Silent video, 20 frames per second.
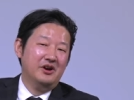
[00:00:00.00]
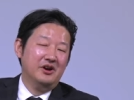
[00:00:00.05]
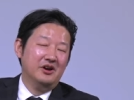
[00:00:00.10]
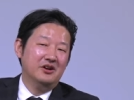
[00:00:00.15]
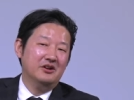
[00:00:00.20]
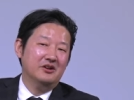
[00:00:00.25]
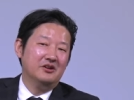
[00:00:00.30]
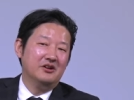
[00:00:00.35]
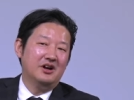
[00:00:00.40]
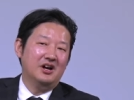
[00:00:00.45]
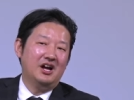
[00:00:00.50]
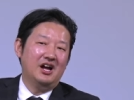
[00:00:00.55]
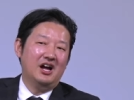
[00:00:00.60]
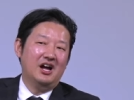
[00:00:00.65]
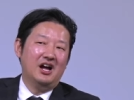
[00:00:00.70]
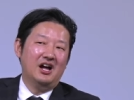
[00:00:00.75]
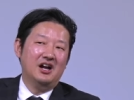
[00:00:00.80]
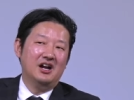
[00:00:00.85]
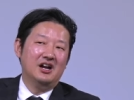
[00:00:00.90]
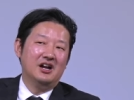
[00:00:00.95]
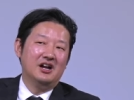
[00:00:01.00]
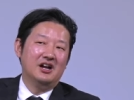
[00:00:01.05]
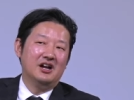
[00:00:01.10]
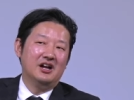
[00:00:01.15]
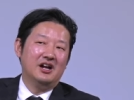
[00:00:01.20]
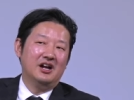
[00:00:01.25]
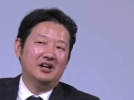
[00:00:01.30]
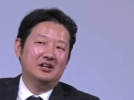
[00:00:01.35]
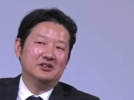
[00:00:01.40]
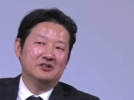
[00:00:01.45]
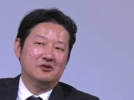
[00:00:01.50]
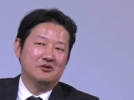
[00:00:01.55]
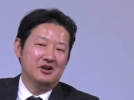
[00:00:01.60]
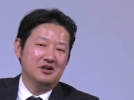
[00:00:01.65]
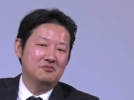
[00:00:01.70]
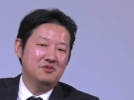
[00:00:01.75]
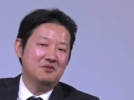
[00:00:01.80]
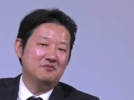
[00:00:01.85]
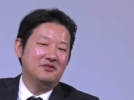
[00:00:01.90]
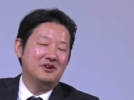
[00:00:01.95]
You know, uh, correct
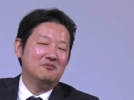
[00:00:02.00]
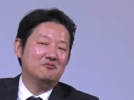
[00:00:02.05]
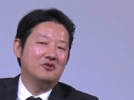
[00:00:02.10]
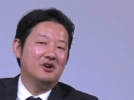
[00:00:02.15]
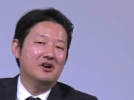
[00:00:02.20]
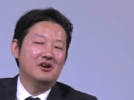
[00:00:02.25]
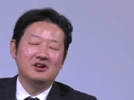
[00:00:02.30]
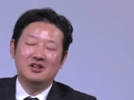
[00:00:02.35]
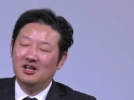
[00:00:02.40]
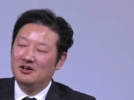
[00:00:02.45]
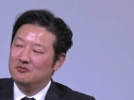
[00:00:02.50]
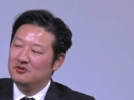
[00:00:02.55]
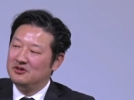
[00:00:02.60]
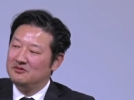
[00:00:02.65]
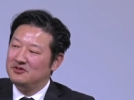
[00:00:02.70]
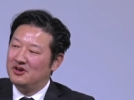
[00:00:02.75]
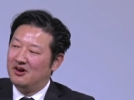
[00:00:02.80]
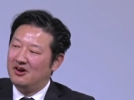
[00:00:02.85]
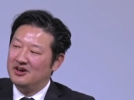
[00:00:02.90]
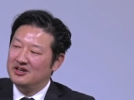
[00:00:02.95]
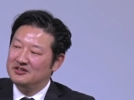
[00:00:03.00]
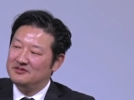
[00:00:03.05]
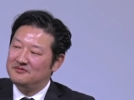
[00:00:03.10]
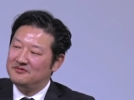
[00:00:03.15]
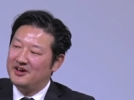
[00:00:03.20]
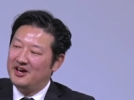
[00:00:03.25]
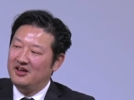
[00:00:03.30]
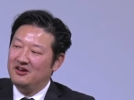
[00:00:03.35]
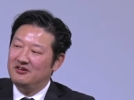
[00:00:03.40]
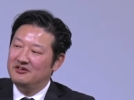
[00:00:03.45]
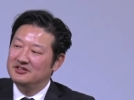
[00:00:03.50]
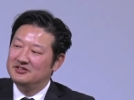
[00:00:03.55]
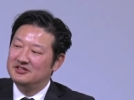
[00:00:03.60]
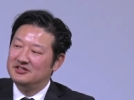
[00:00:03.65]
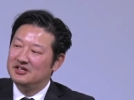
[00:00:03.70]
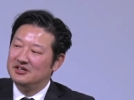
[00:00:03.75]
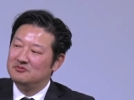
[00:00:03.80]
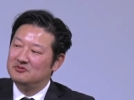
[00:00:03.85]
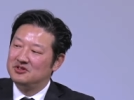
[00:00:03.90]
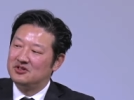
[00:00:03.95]
me if I'm wrong, like one of the hardest fire is
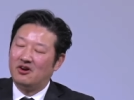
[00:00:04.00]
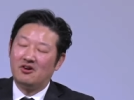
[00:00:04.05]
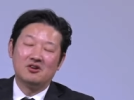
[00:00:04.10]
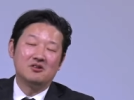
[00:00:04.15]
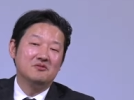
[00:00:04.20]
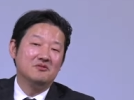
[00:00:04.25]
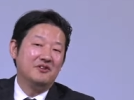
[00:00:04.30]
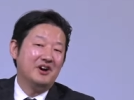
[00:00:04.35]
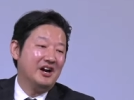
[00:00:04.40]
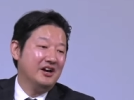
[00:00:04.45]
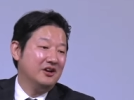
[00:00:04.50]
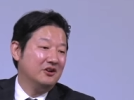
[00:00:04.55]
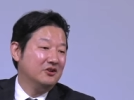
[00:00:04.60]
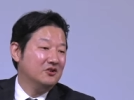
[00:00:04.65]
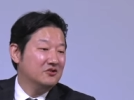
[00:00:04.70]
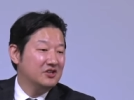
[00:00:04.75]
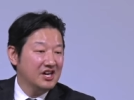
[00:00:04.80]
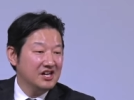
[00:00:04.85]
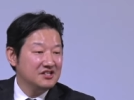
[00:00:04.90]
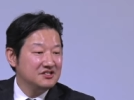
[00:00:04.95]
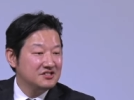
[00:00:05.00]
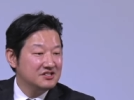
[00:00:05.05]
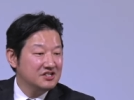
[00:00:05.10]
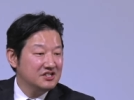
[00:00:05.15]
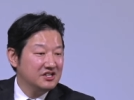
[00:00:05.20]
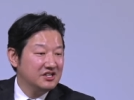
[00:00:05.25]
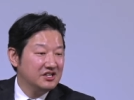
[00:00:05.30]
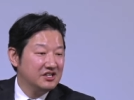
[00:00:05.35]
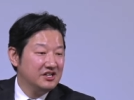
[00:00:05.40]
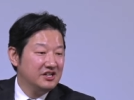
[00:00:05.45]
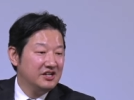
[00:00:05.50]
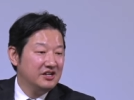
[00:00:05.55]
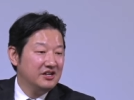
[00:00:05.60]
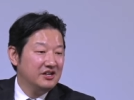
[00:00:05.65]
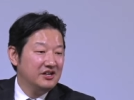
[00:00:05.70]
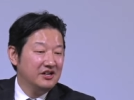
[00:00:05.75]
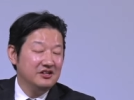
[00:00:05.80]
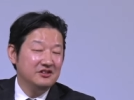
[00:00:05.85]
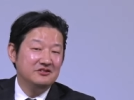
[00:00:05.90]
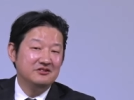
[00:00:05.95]
the dark fire. You can't see. Yes.
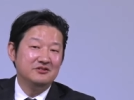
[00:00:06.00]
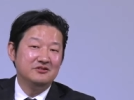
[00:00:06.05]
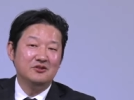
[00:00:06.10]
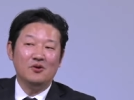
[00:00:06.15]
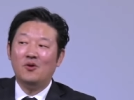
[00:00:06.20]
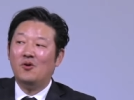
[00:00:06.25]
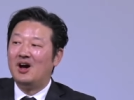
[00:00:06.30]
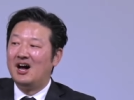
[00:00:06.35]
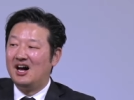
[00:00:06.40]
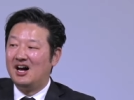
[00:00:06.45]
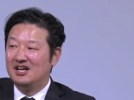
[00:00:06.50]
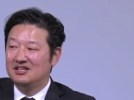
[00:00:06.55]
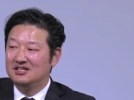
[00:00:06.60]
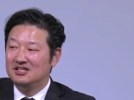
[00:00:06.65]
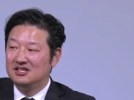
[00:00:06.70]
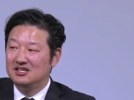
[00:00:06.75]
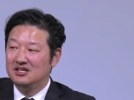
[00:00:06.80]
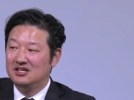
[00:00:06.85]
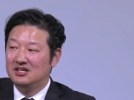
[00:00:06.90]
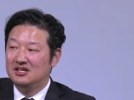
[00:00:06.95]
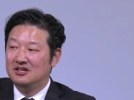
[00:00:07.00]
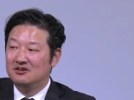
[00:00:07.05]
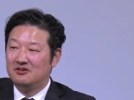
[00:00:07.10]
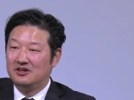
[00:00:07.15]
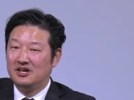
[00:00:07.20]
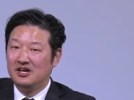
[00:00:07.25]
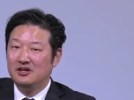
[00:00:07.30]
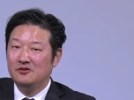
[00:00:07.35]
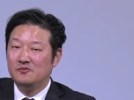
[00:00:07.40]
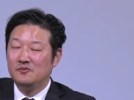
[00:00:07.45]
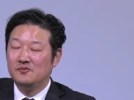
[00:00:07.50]
It's so hot right?